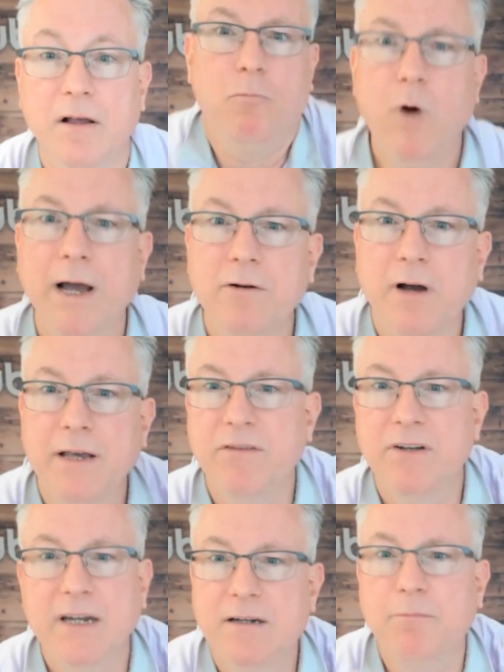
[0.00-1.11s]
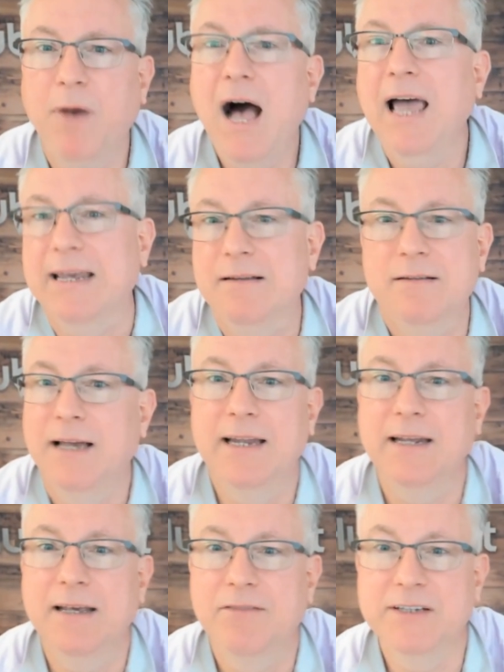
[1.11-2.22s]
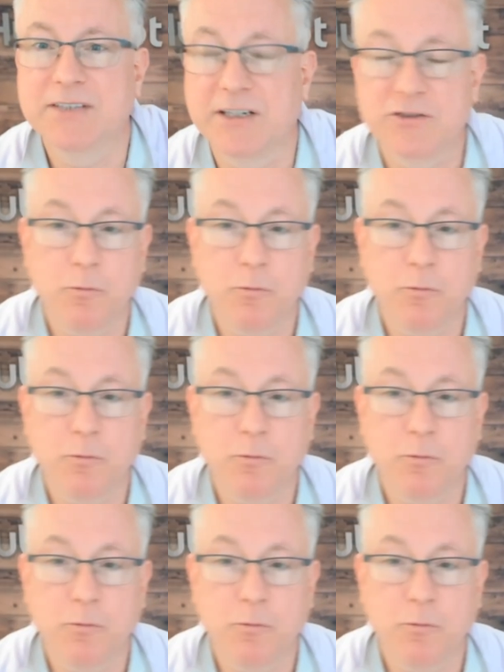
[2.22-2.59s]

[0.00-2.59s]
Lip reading: Why do I even need to buy any of these things?